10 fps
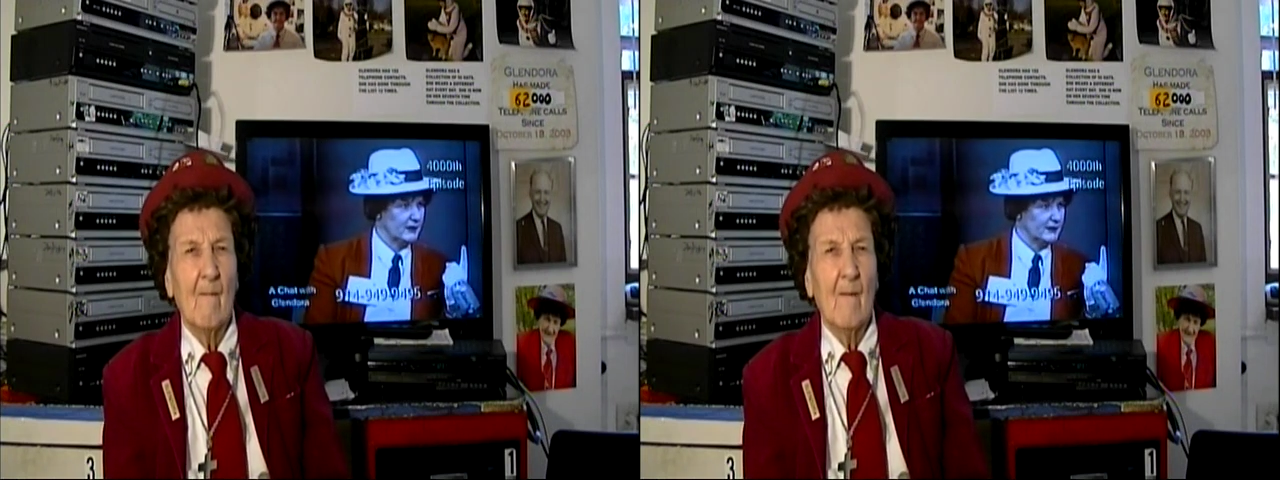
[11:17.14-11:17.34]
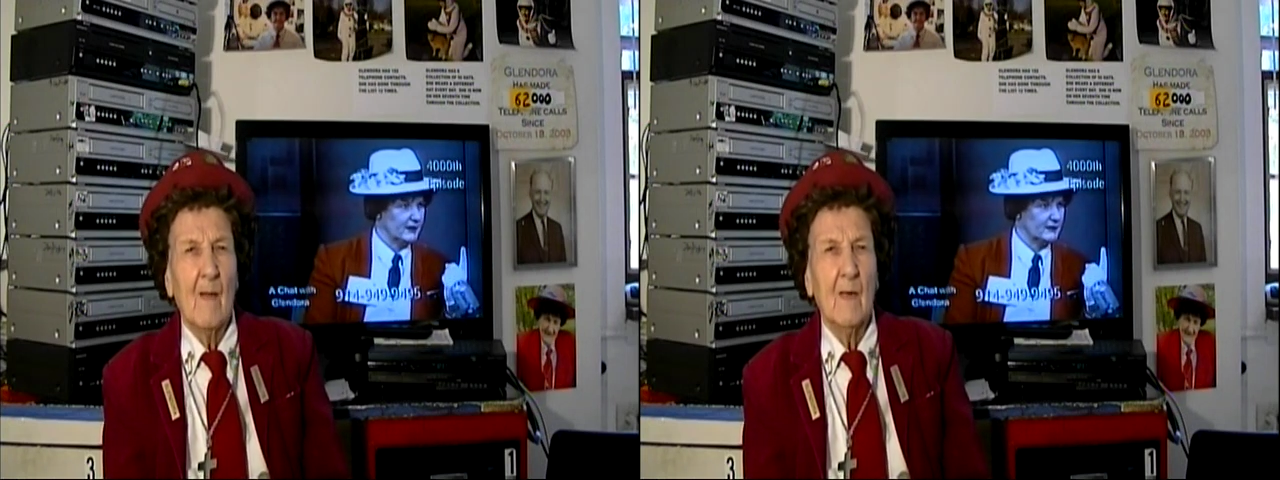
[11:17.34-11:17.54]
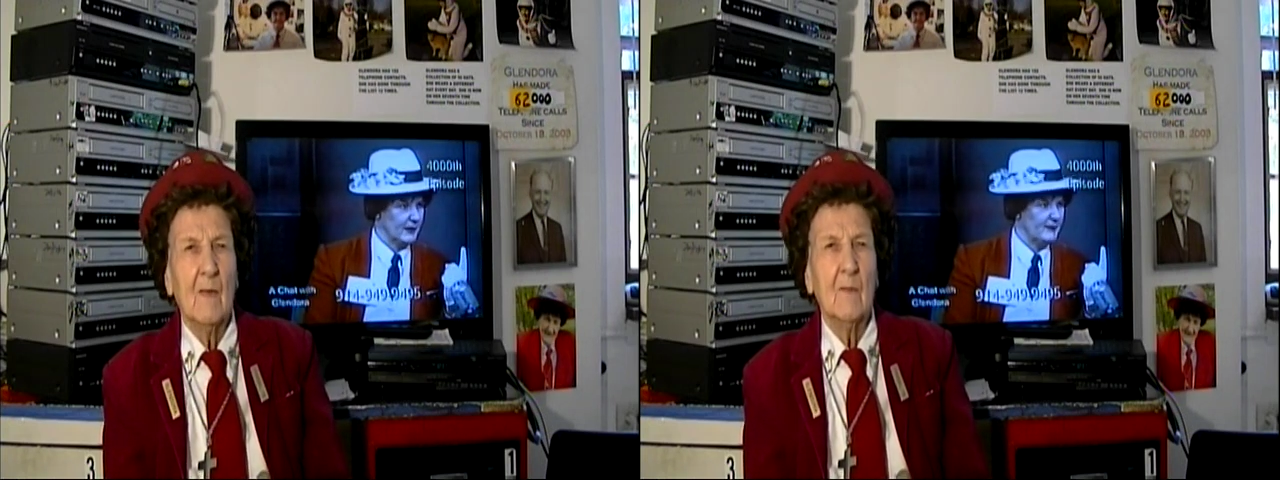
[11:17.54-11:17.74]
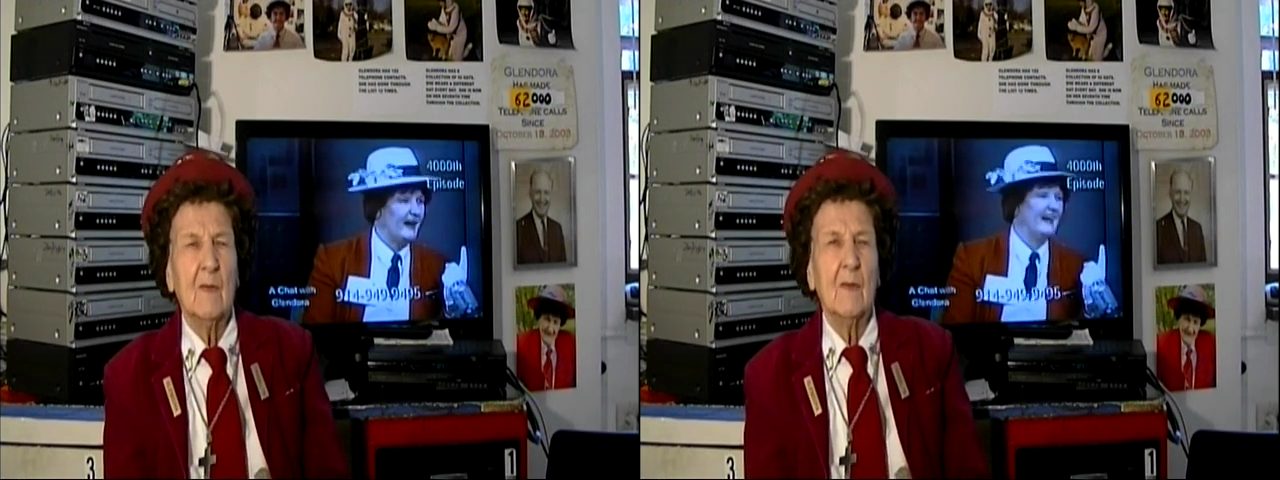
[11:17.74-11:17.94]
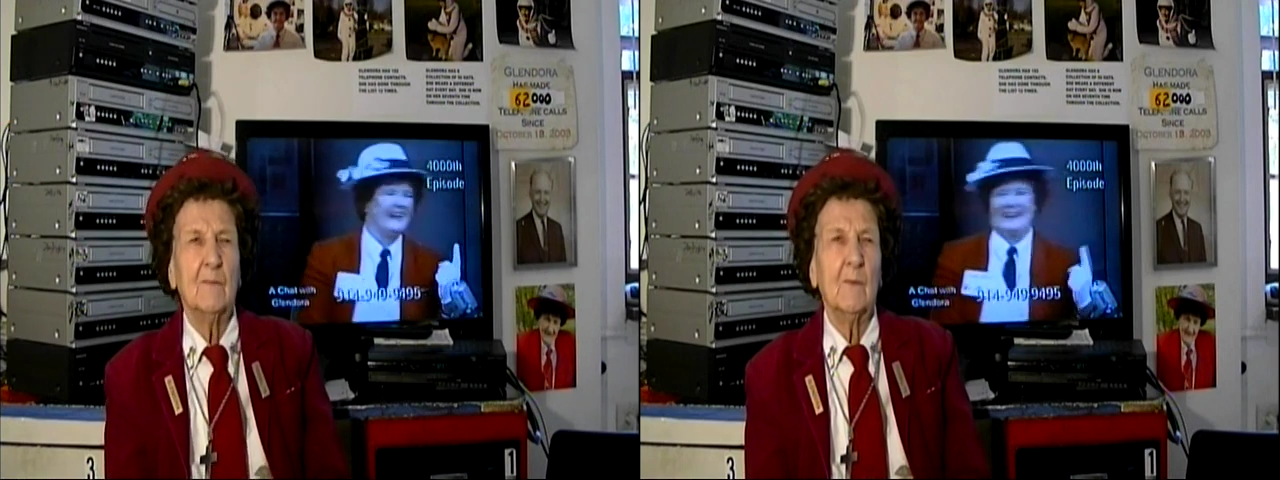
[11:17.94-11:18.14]
And I would
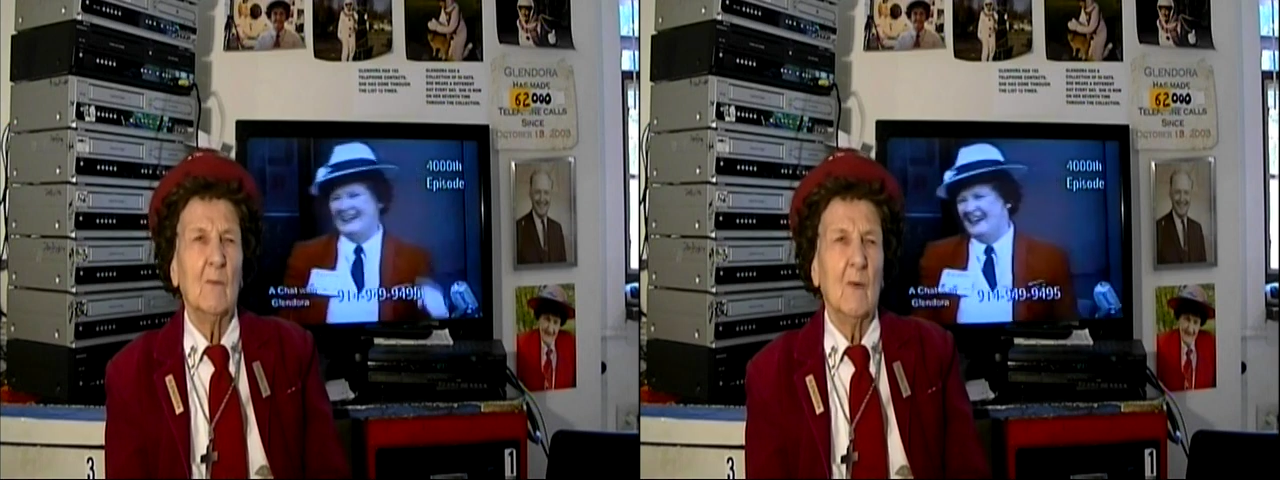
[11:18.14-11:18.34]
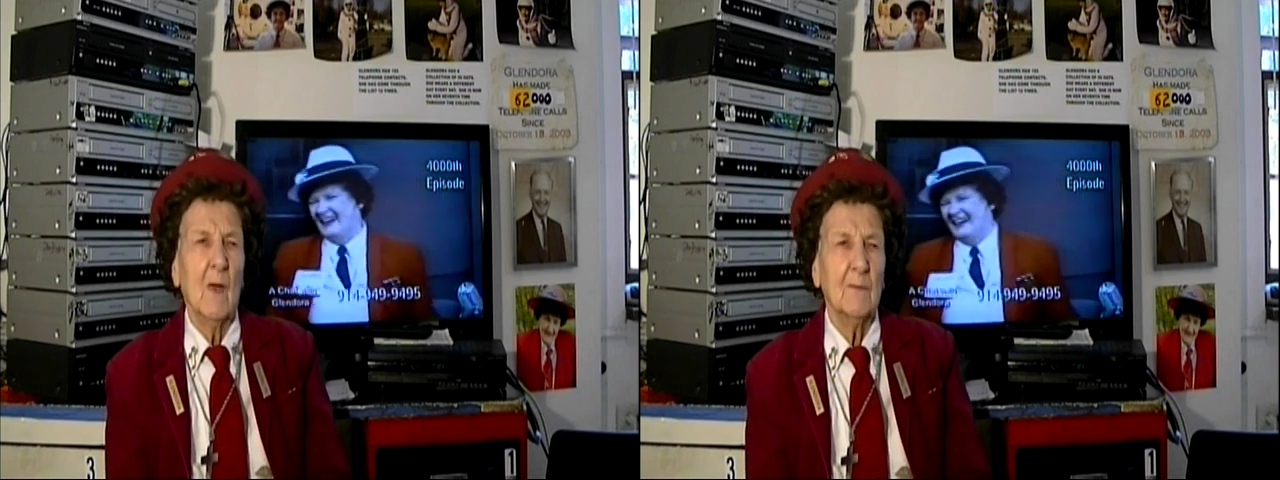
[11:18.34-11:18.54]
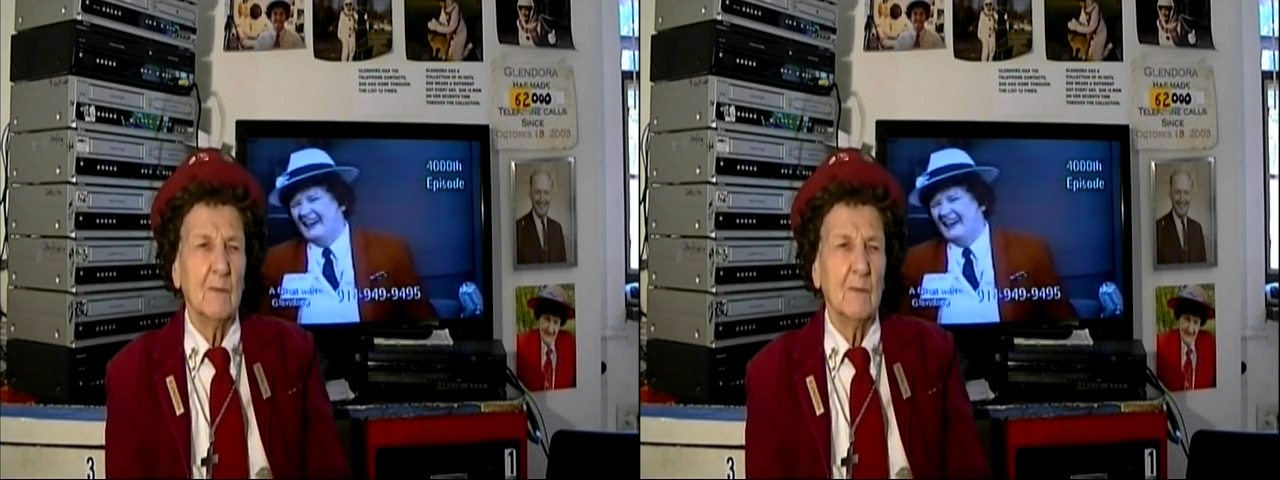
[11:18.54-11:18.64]
have to wash